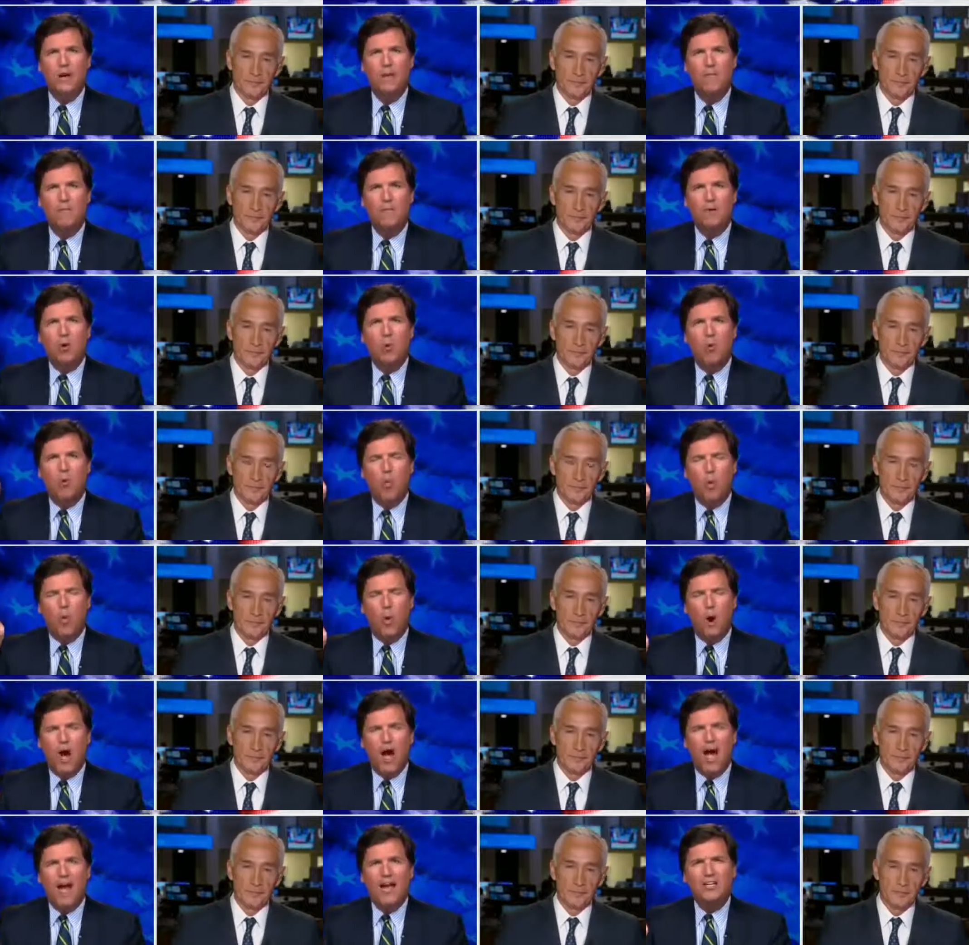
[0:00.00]
Speaker 1: But
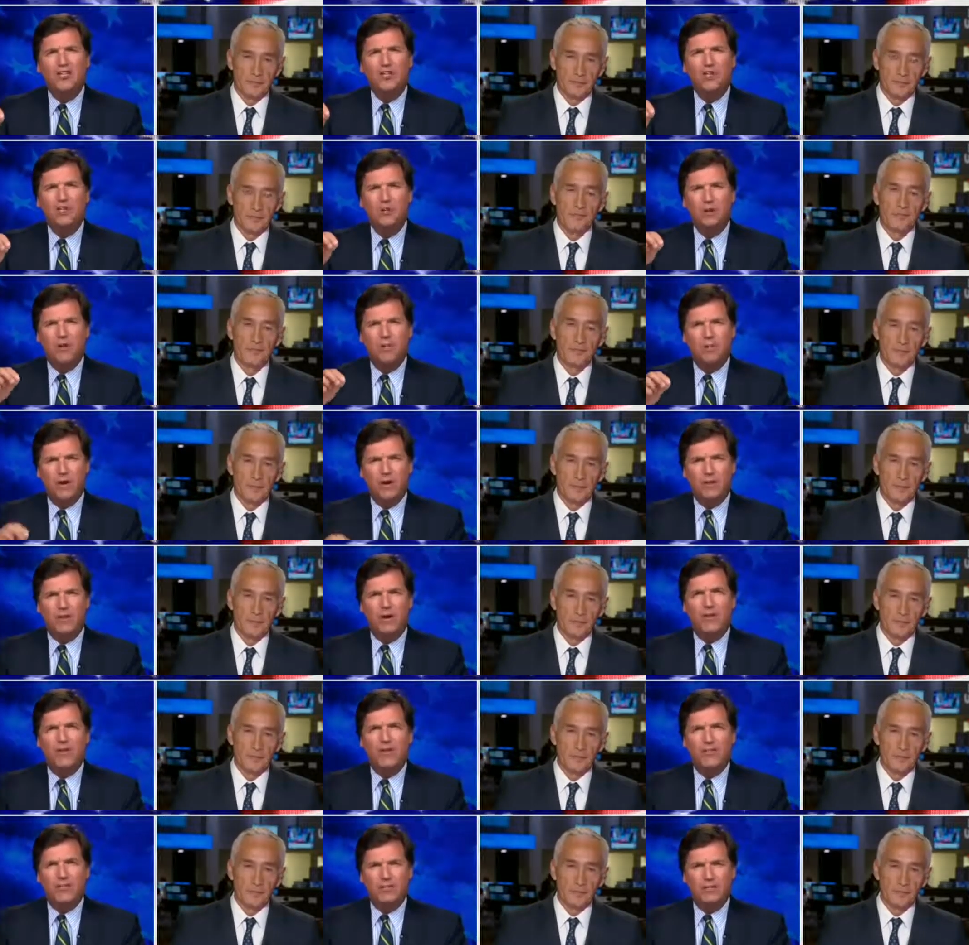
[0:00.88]
why should
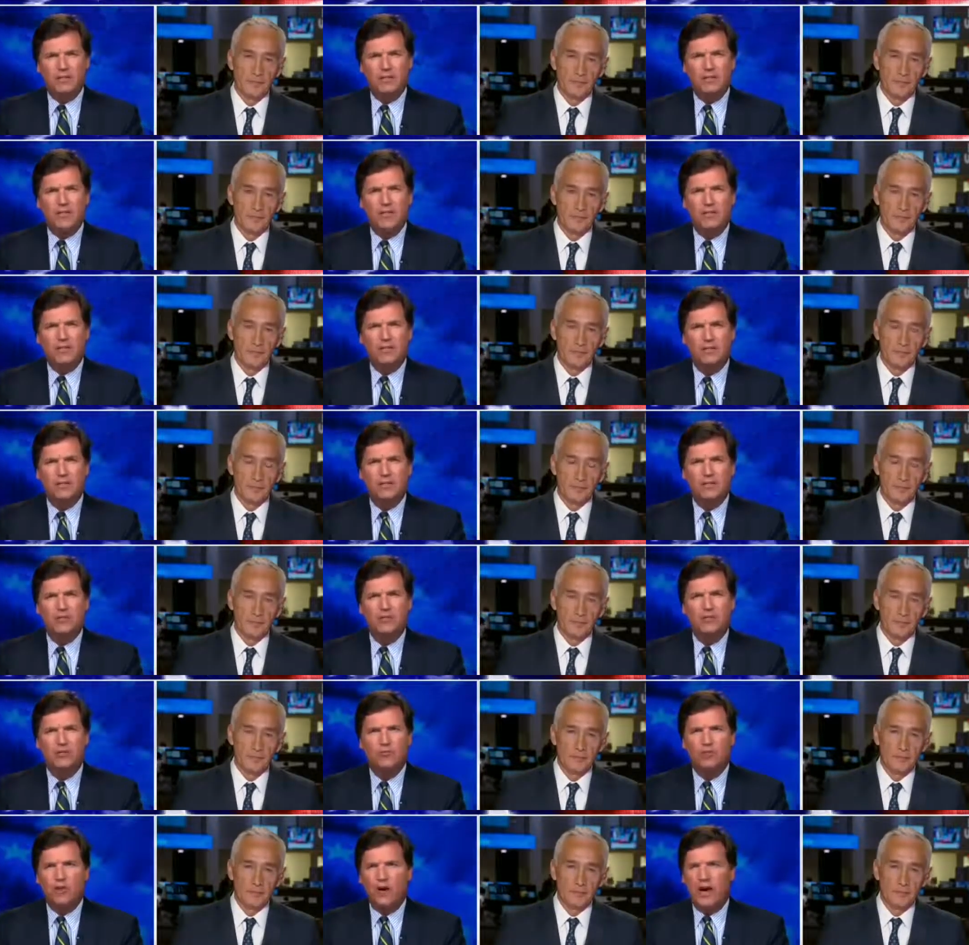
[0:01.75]
American citizens,
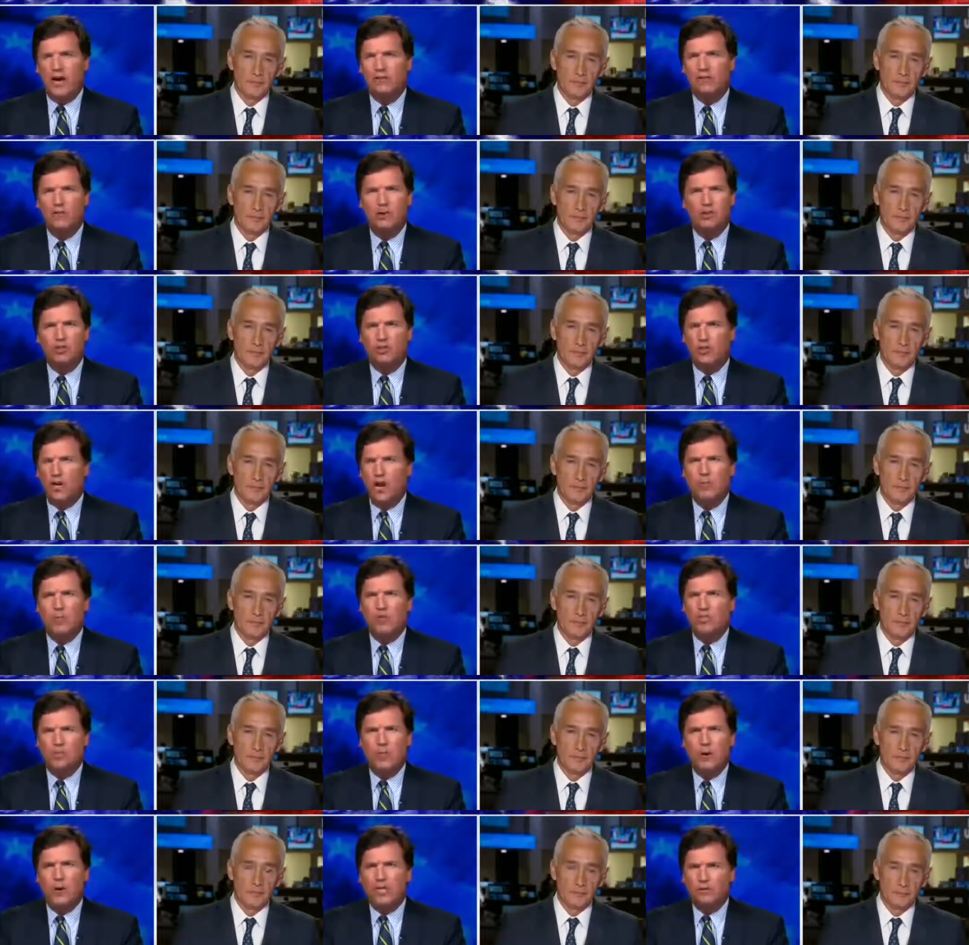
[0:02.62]
who by and large are not
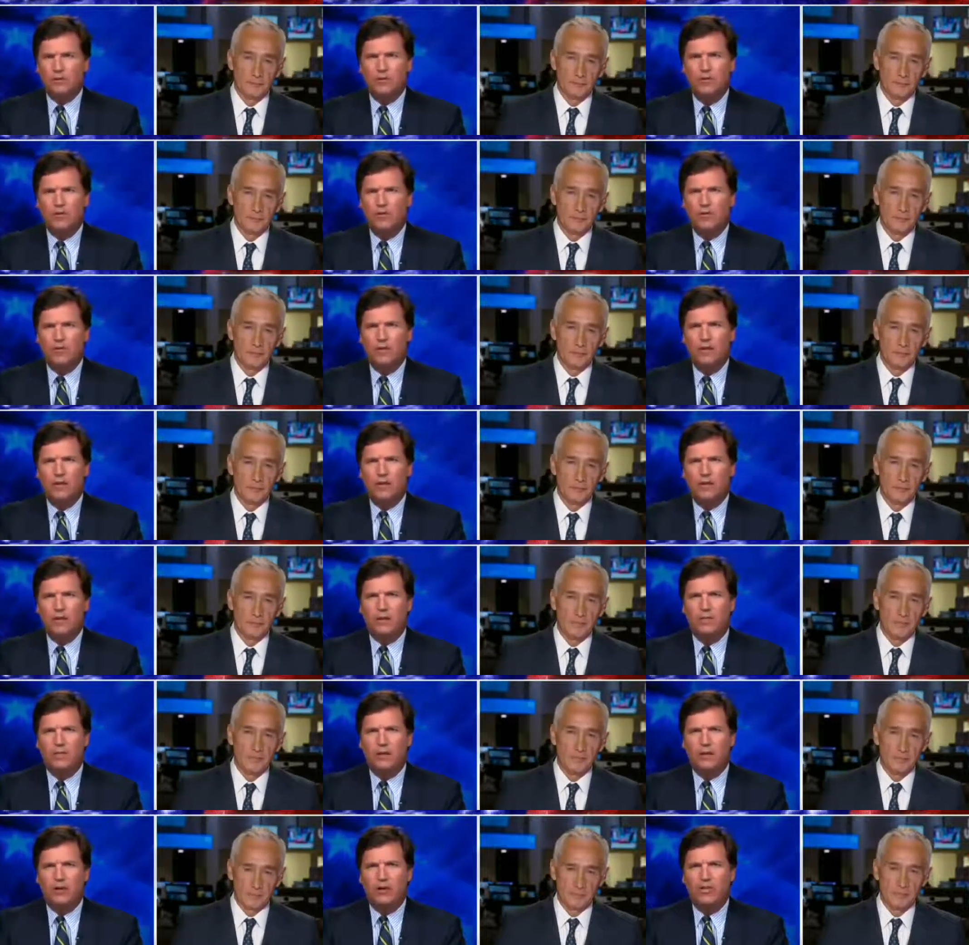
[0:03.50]
responsible for illegal
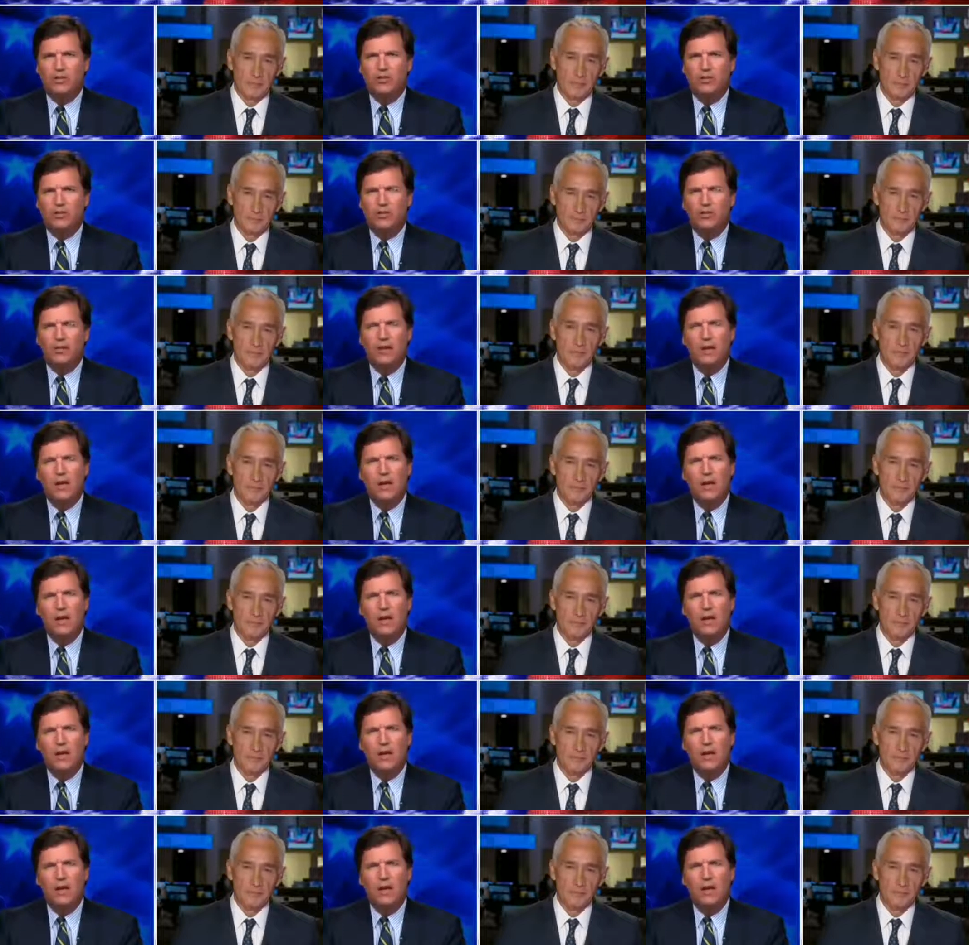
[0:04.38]
immigration,